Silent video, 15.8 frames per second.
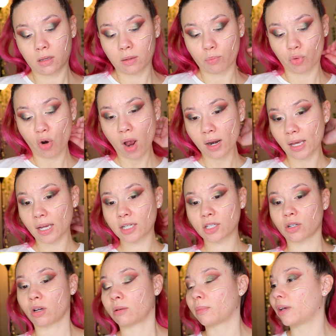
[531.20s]

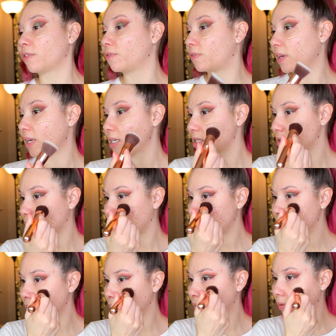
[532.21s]
product on my face, so
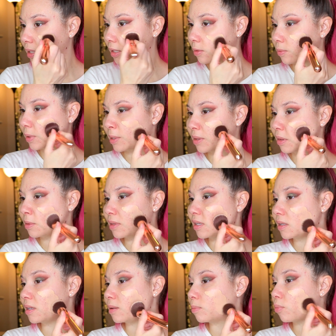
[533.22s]
let's go in with
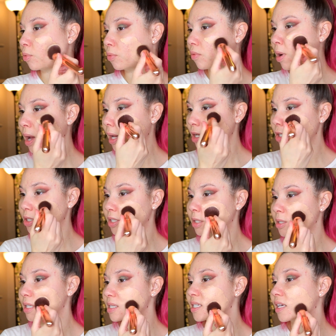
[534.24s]
the
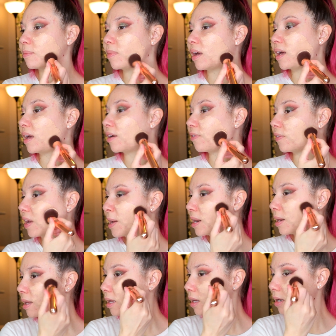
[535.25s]
brush, the Sigma
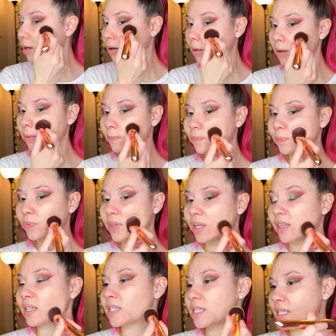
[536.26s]
F80 here.
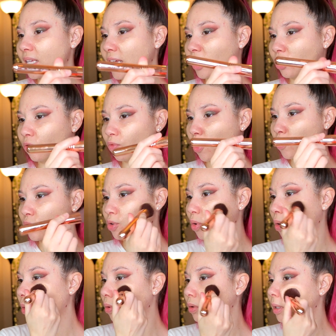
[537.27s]
This is like the rose
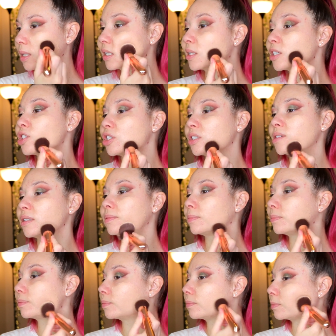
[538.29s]
gold edition.
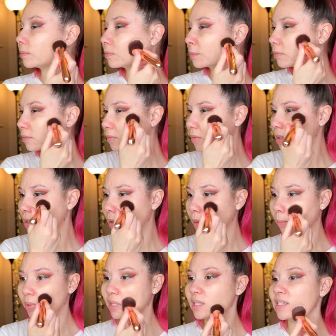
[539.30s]

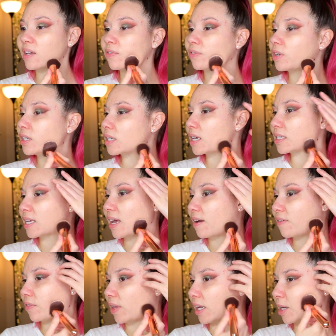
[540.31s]
This definitely does
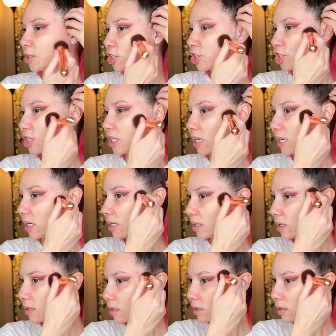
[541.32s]
have like a
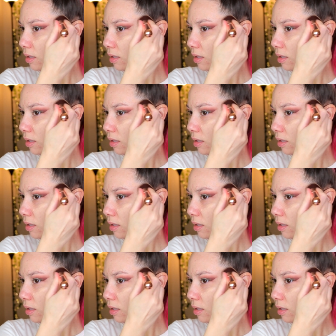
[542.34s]
sheen